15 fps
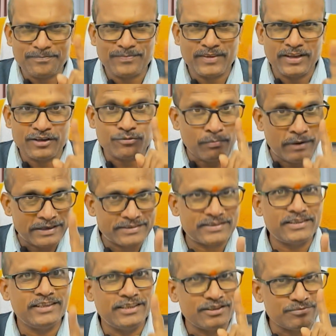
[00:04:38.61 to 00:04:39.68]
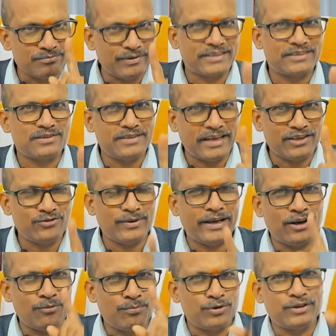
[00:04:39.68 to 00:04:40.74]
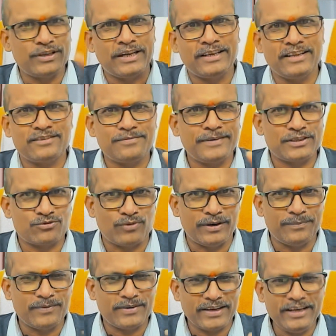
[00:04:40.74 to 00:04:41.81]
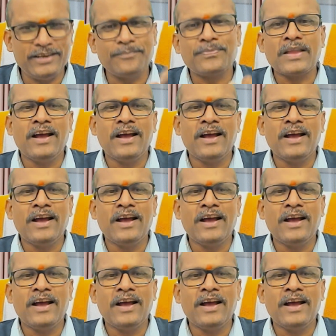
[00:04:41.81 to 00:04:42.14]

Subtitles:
It's must, it is must. That is why I have put that as first one, right?